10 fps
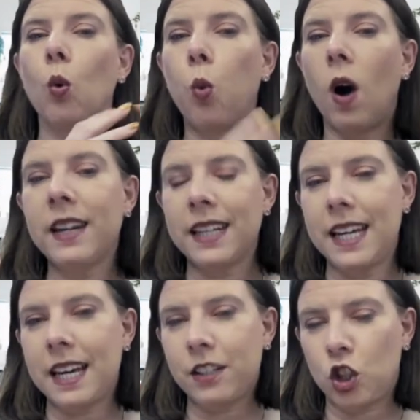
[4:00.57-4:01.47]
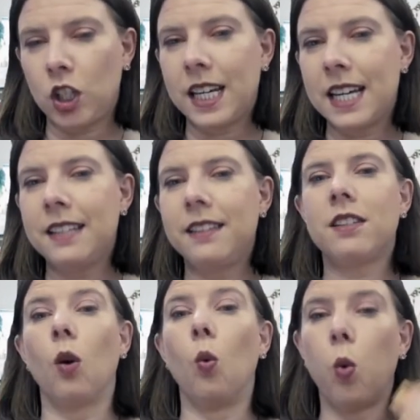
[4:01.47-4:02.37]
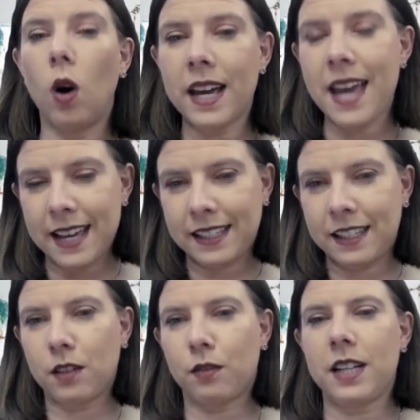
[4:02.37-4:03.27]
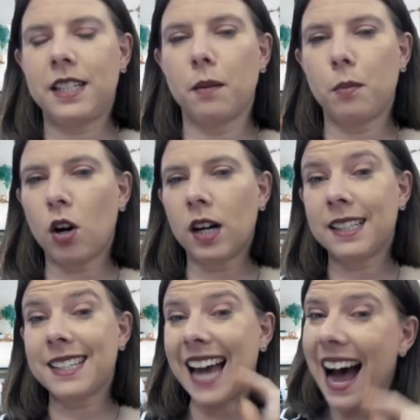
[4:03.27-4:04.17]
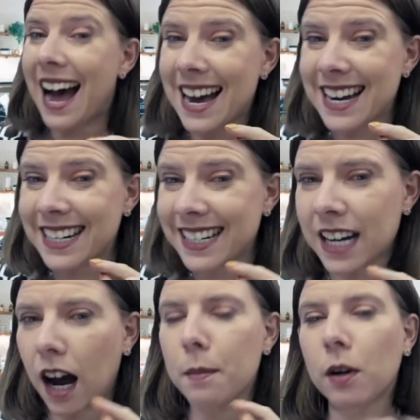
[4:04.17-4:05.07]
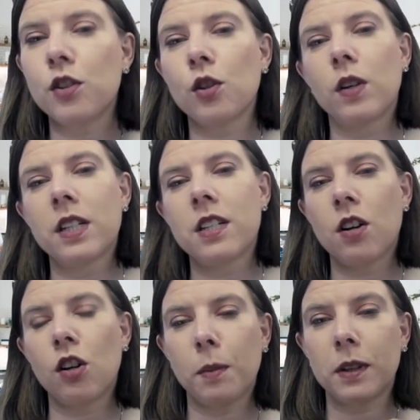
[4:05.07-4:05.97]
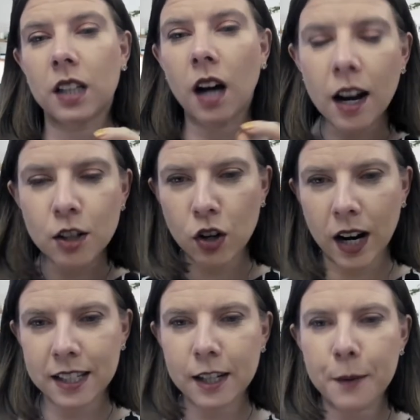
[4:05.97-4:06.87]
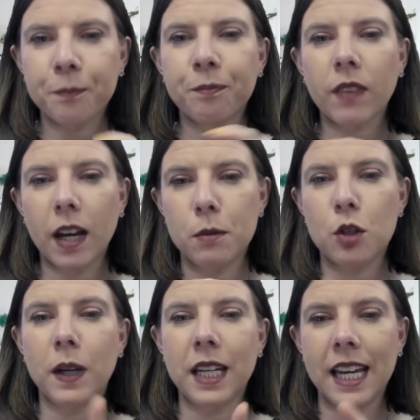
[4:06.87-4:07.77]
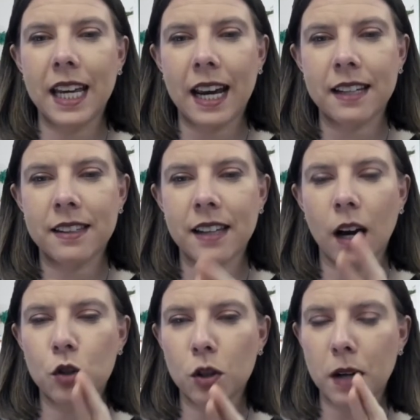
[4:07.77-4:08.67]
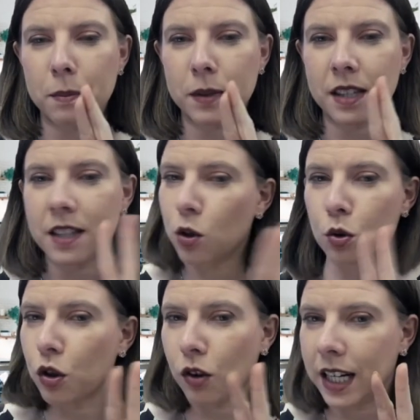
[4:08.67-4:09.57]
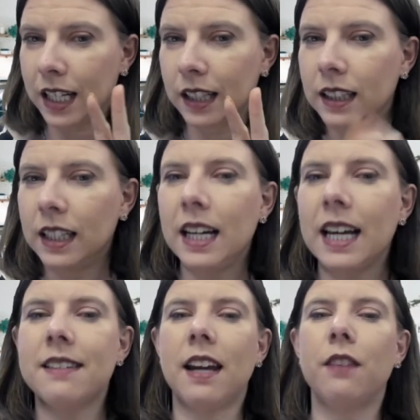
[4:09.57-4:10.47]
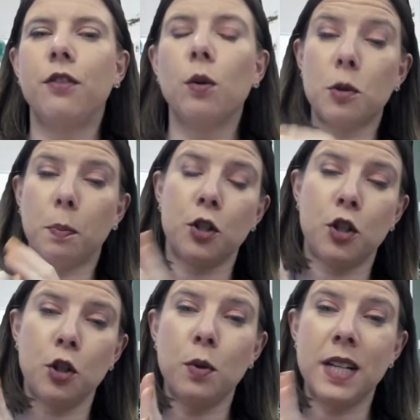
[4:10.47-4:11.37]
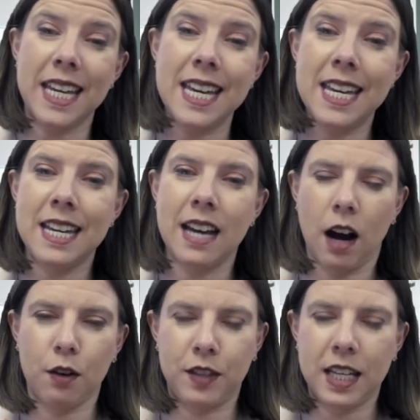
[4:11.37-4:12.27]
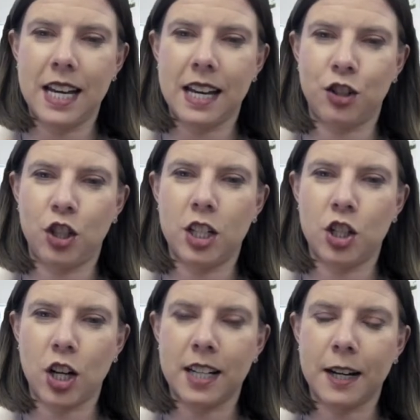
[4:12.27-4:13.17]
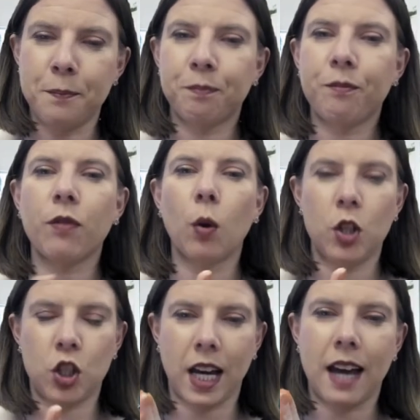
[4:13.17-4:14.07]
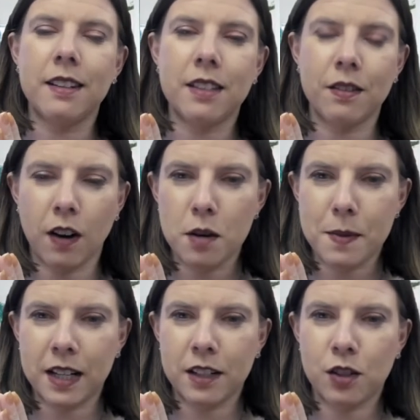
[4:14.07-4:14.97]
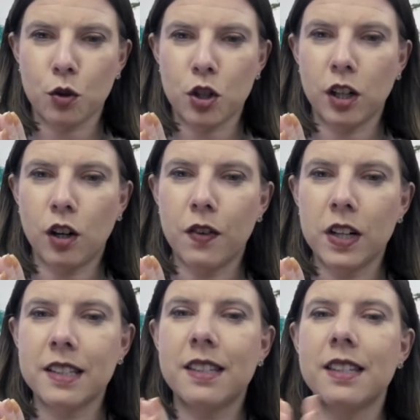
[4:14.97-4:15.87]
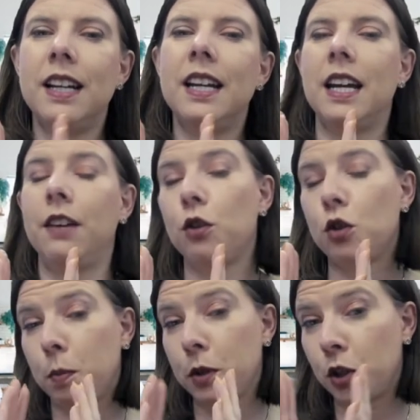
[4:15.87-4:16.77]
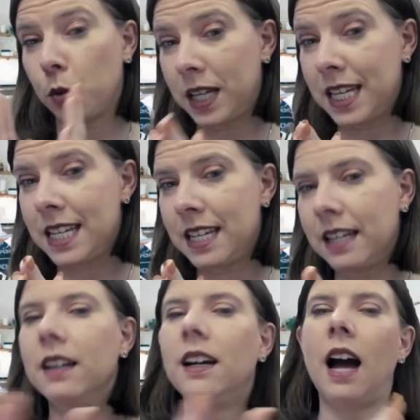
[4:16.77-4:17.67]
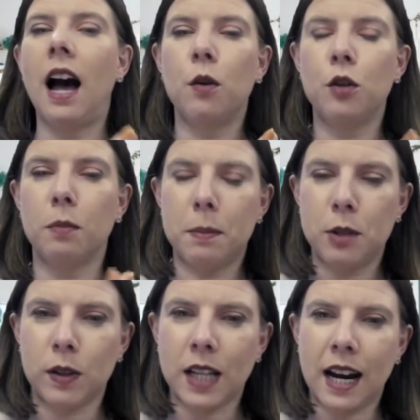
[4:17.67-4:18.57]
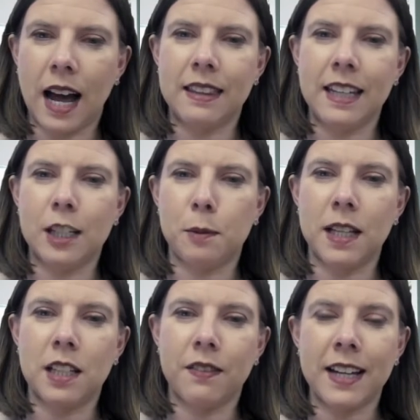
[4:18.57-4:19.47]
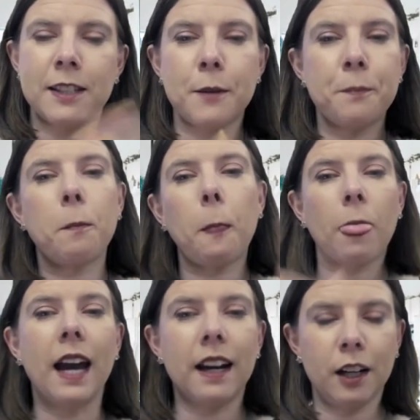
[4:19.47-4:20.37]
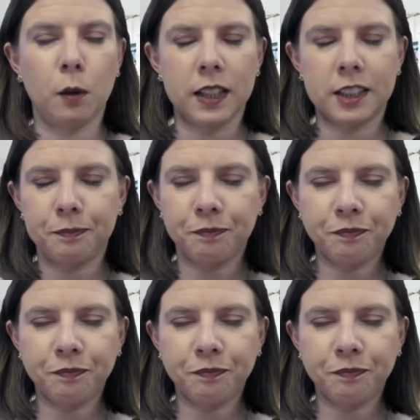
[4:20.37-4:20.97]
what E S G is, why S is of rising importance, and I'm also going to talk about the contrast in between E and S, how sometimes they don't agree. Is that if you were to pursue an E of the E S G agenda, which again is environmental, social and governance, if you were to pursue E, how you might be doing that at the expense of S, and likewise.